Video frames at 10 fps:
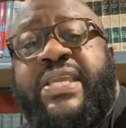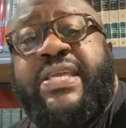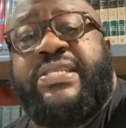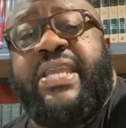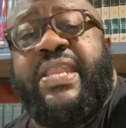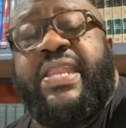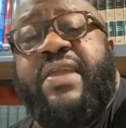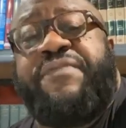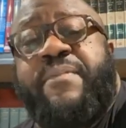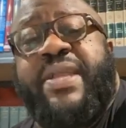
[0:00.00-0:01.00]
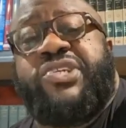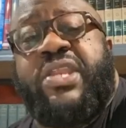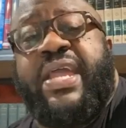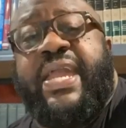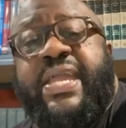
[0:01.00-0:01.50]
is in an information
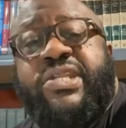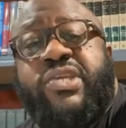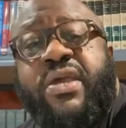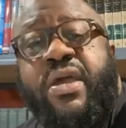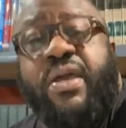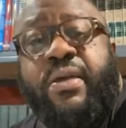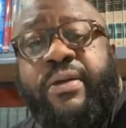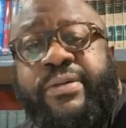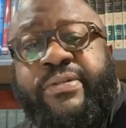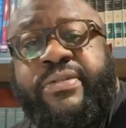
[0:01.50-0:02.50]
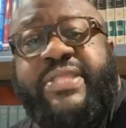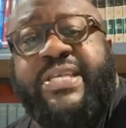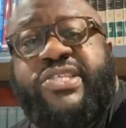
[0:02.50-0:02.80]
age, there's